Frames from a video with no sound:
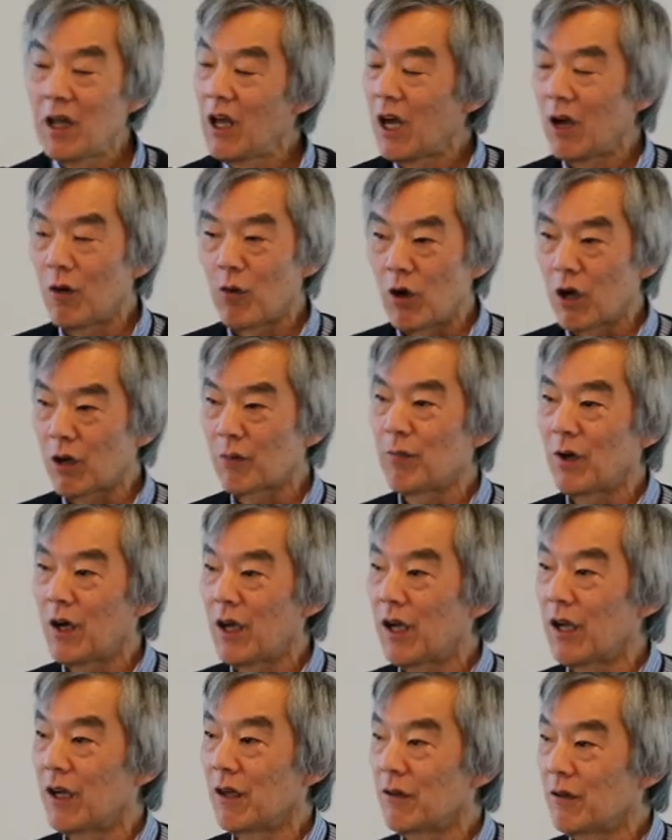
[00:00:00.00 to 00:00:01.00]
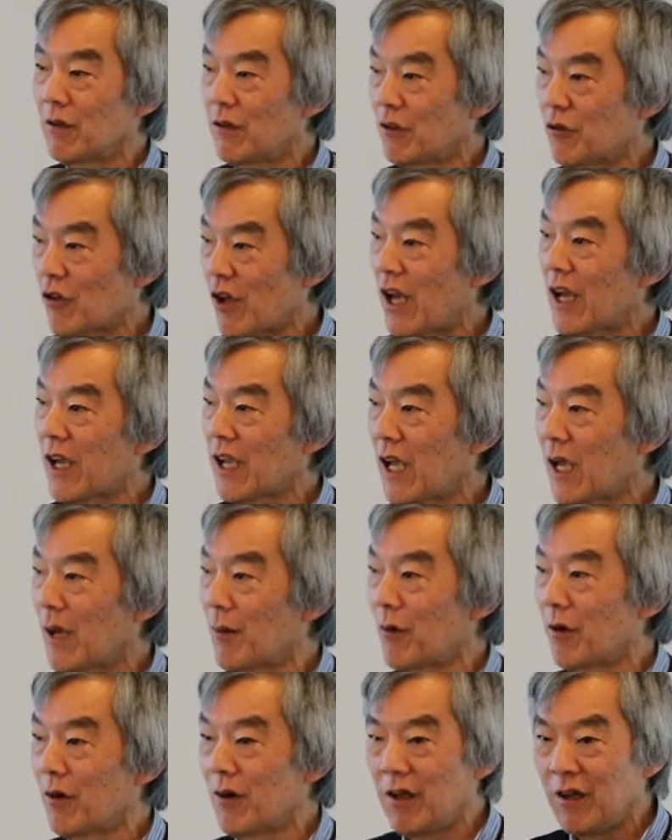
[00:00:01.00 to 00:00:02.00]
I walk by a
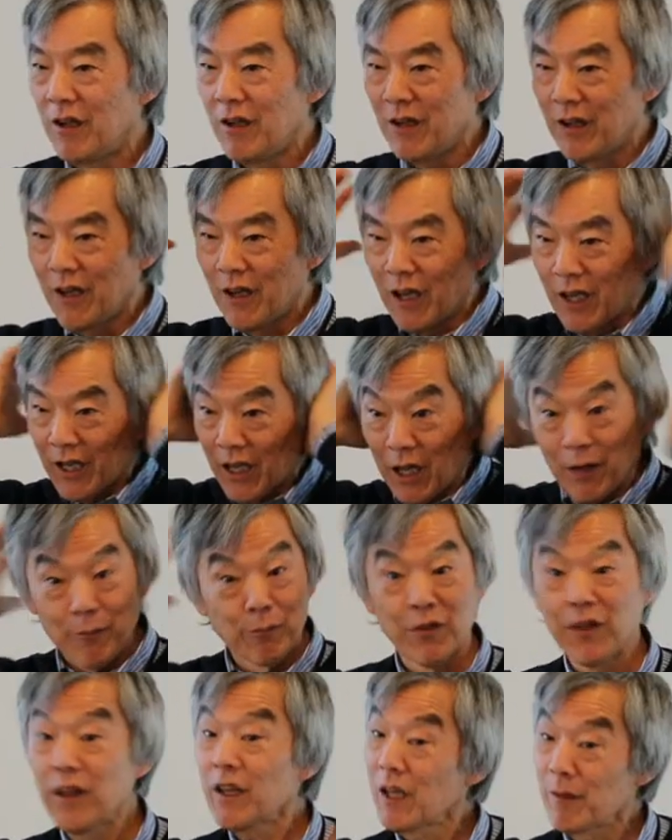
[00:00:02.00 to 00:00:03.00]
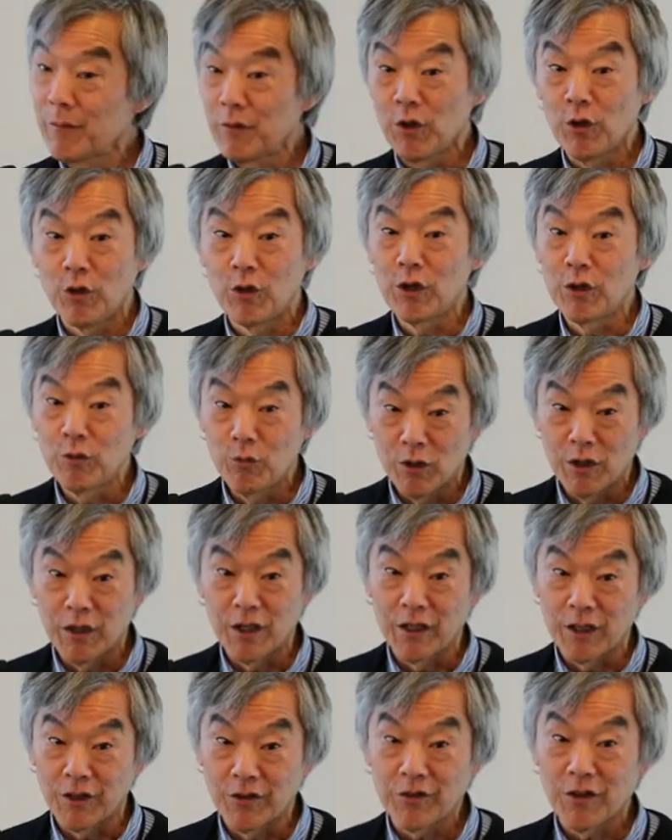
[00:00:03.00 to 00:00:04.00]
jackhammer I think I'm the only one
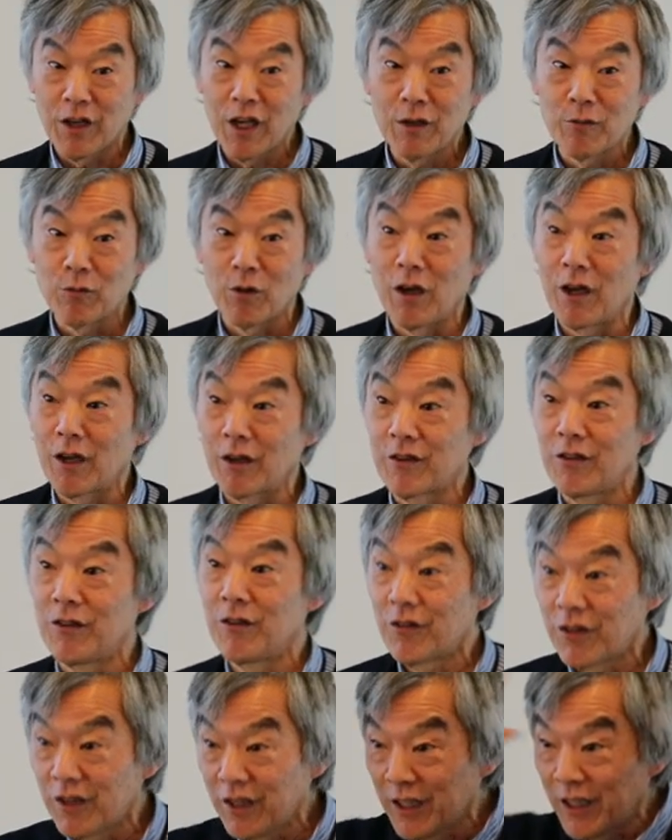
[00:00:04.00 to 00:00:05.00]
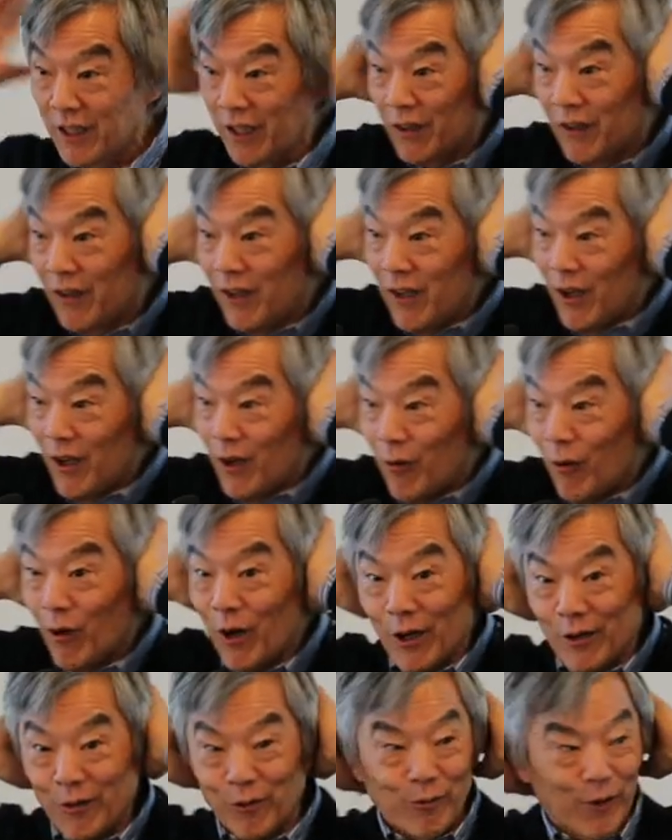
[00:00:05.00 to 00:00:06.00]
on the sidewalks in Sydney that
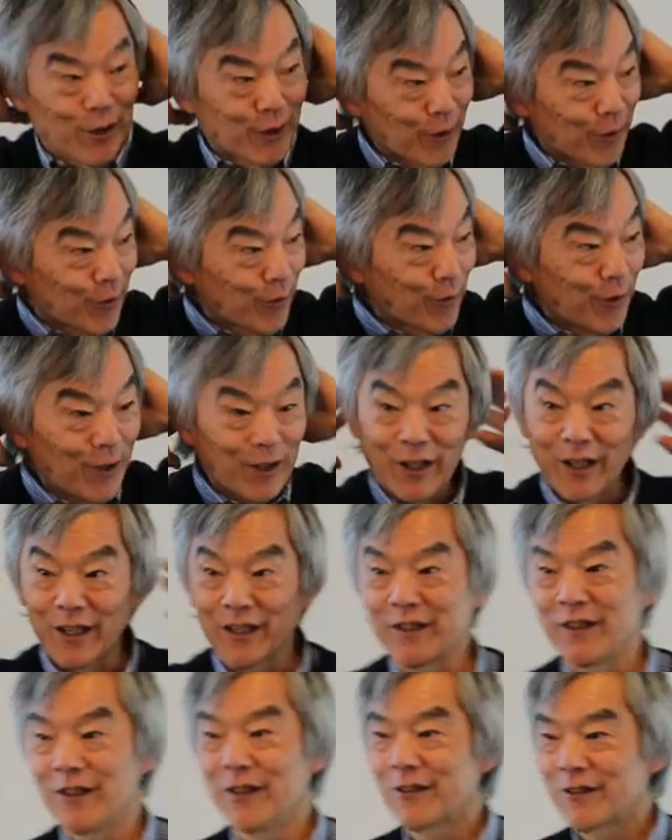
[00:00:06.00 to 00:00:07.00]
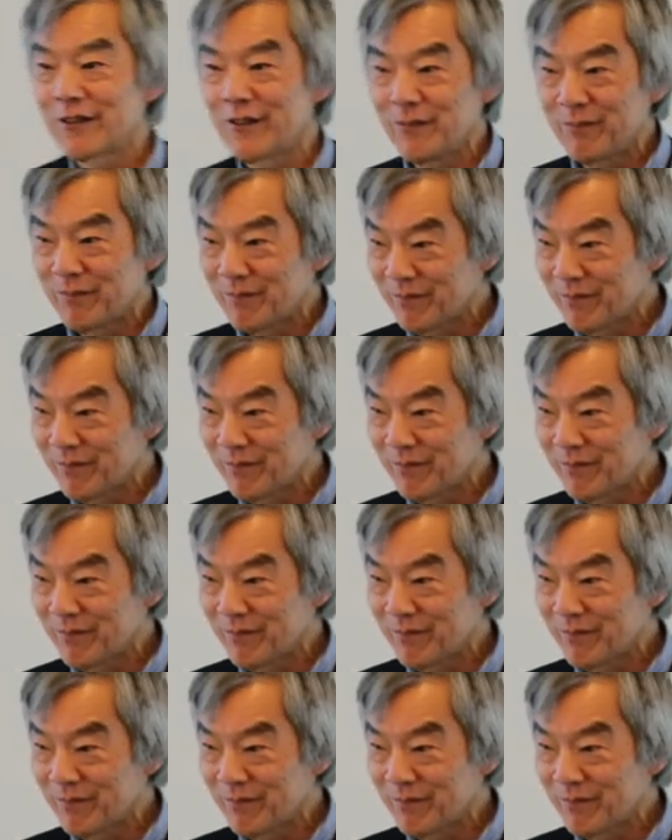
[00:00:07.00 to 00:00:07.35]
walks around the street like this.